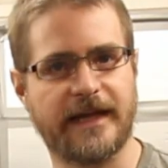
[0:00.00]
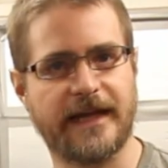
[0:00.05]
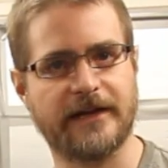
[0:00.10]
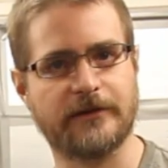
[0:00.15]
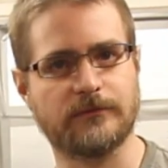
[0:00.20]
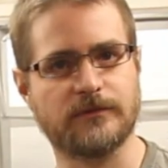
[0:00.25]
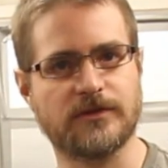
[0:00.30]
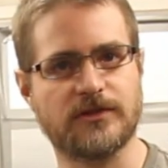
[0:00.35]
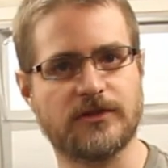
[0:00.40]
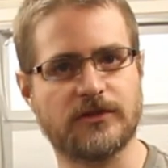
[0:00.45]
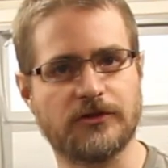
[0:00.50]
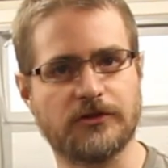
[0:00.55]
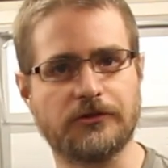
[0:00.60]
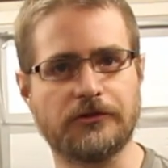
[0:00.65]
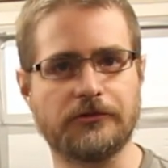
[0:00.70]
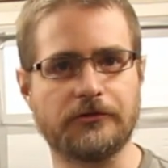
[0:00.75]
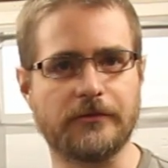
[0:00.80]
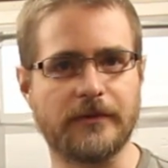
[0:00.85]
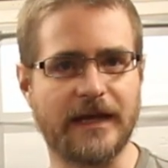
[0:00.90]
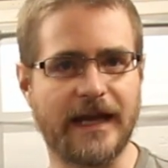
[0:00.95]
down
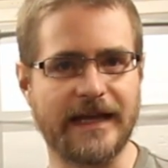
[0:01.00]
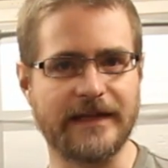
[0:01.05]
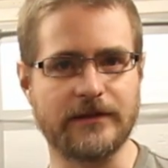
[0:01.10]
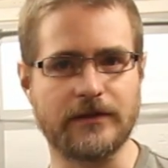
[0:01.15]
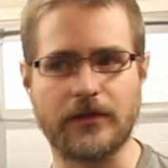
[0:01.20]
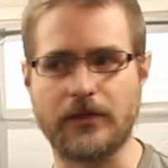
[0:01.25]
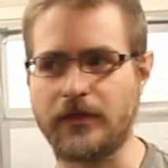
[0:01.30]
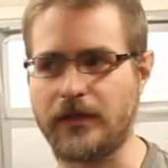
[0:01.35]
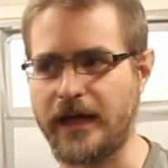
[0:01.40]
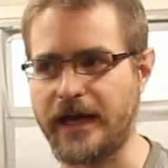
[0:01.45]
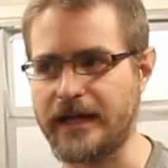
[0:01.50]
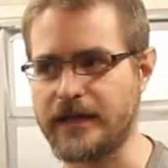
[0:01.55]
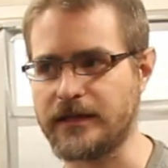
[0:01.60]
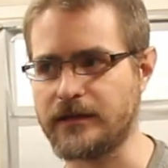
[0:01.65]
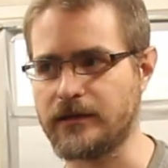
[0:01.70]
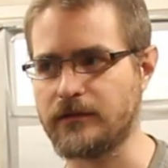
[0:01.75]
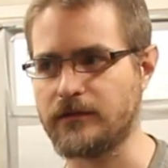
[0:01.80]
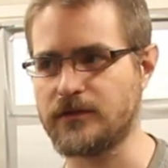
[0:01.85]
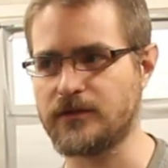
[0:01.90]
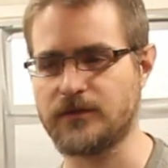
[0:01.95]
to length
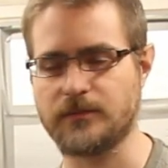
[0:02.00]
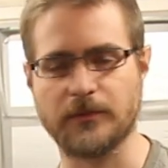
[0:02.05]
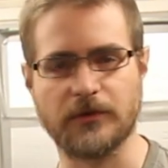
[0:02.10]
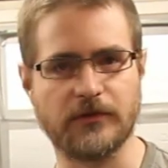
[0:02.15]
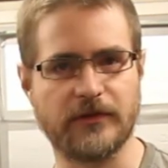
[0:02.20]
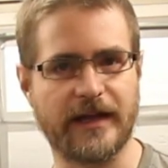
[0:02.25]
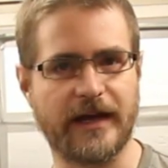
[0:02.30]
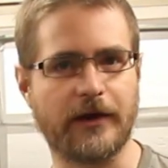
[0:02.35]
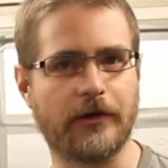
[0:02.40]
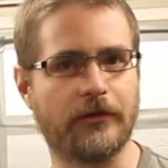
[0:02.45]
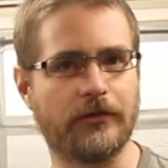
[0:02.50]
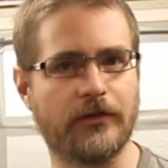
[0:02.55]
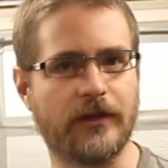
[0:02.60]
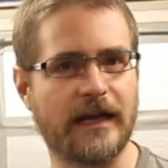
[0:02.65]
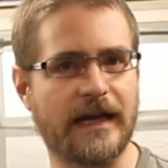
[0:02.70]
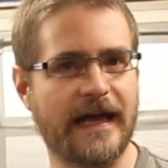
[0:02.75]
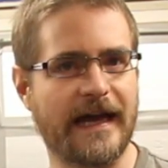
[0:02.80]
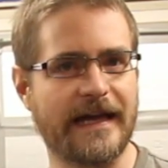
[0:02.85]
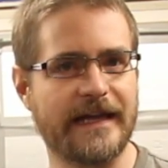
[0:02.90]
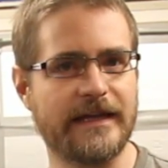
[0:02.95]
and smoothed out on the
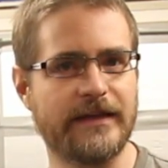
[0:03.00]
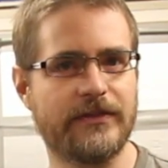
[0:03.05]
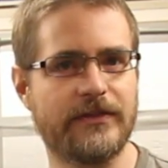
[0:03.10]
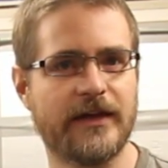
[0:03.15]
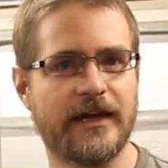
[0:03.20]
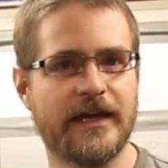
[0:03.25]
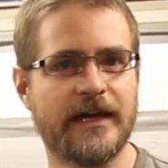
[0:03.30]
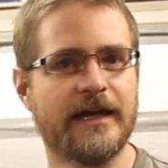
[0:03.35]
lathe.